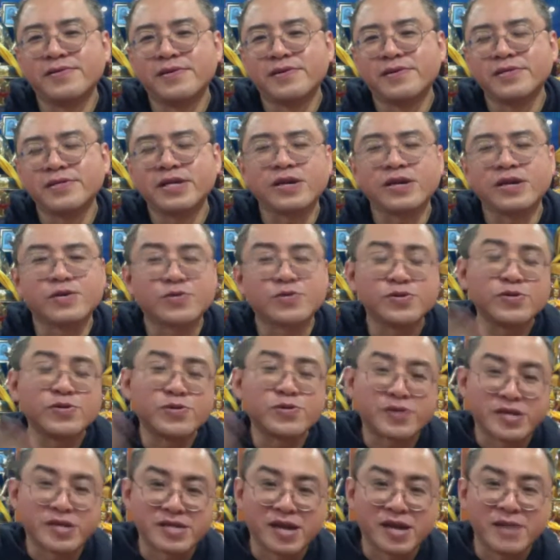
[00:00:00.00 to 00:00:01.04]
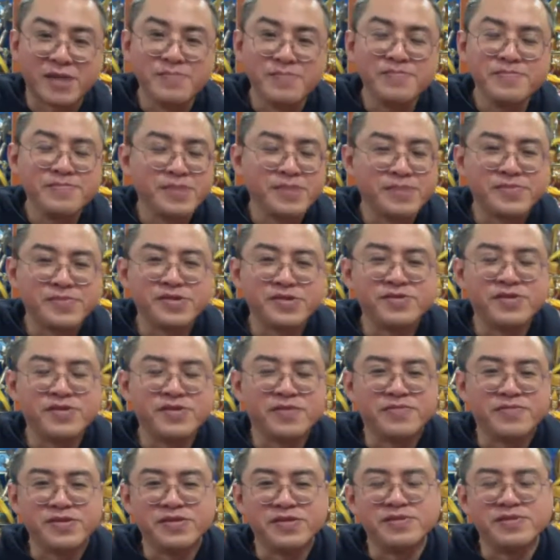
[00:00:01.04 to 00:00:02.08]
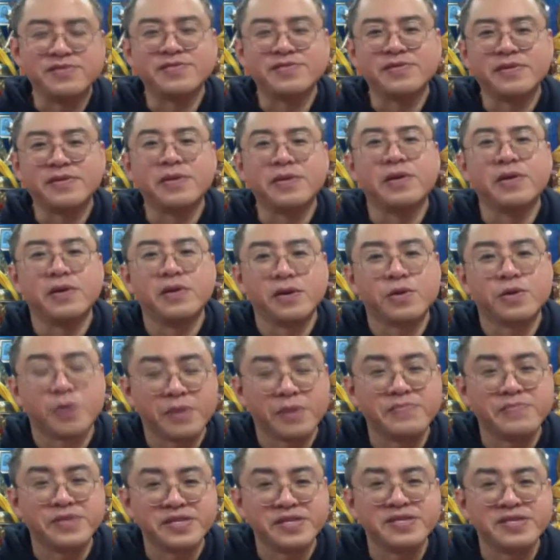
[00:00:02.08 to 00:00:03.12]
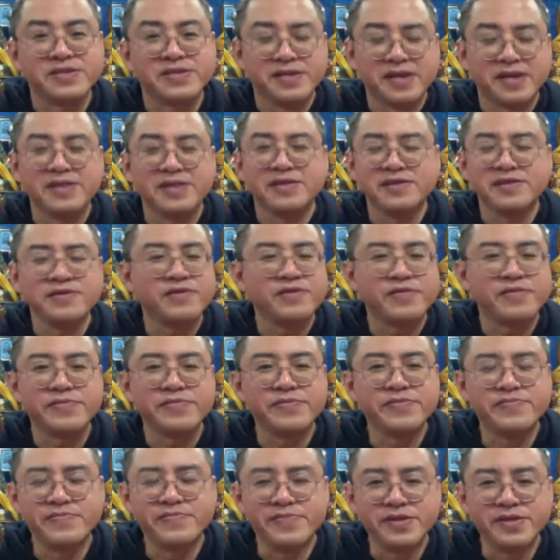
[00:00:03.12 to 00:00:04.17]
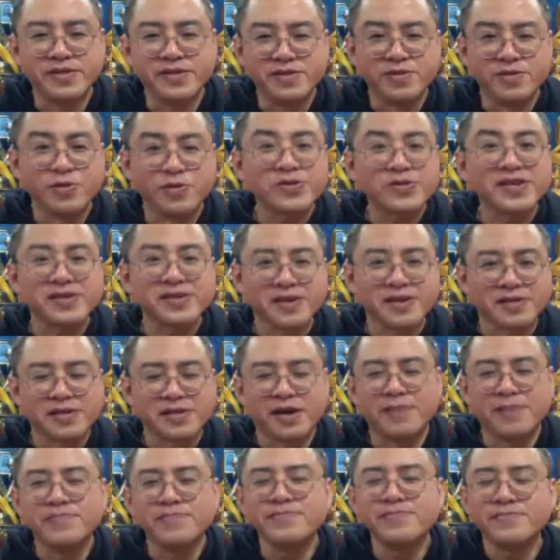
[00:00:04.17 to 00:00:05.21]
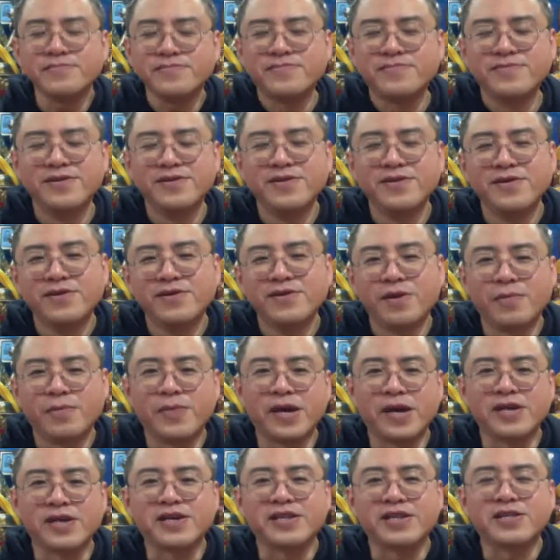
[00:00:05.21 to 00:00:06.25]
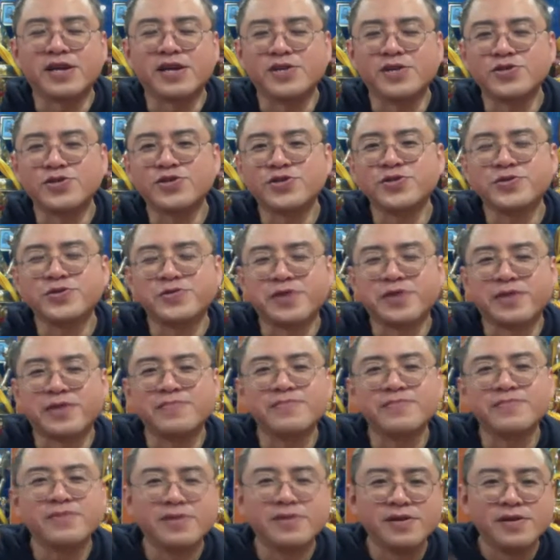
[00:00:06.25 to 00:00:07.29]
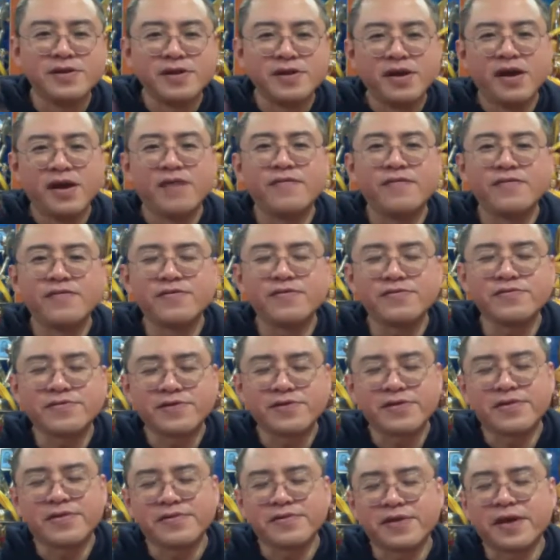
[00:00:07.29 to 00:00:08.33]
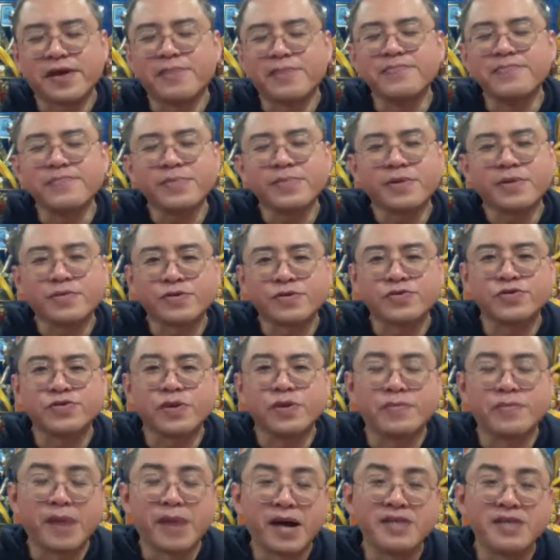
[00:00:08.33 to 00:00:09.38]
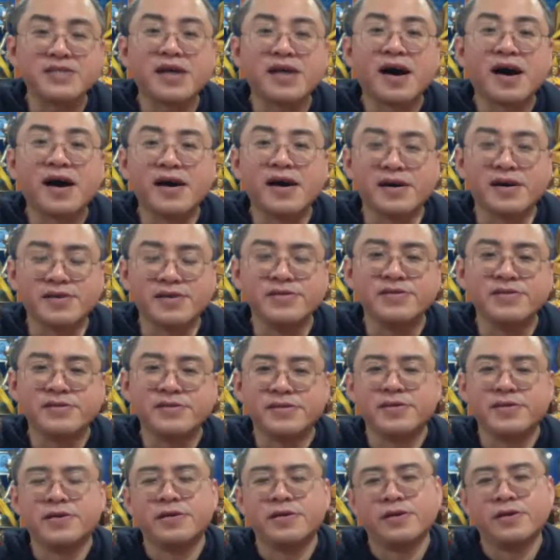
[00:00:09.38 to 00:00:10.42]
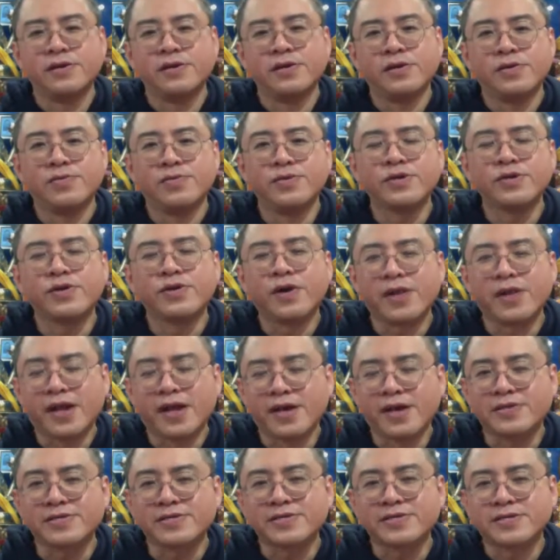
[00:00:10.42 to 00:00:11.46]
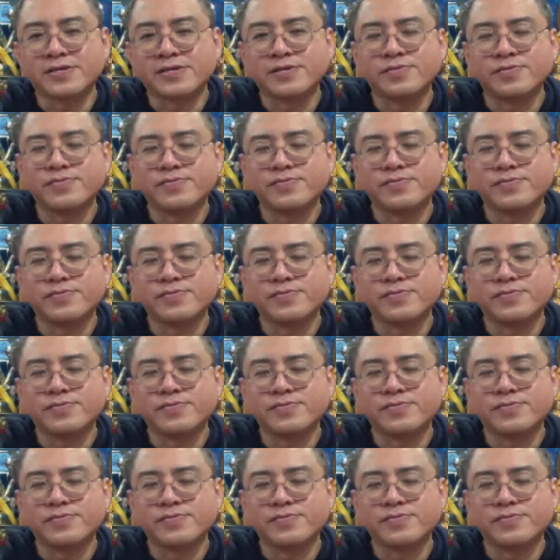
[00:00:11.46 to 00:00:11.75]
Take a good look at them. Maybe you have been quite busy lately. You haven't been looking at them, paying attention to them. Have a look at them through your mind's eye. Recollect.